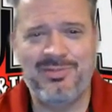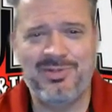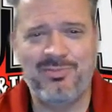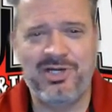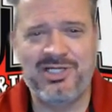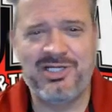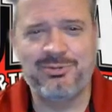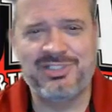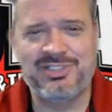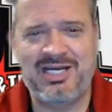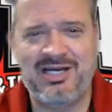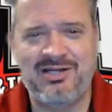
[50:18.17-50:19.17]
The bridge was
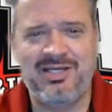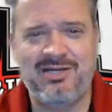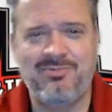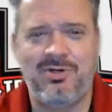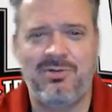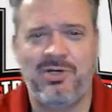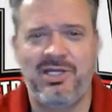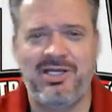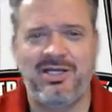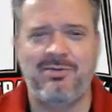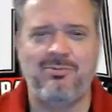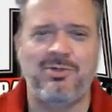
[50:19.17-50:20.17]
out, and you had one way
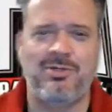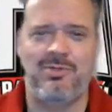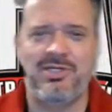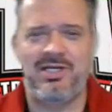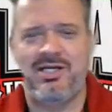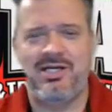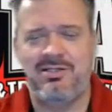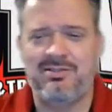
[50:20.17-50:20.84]
in and one way out.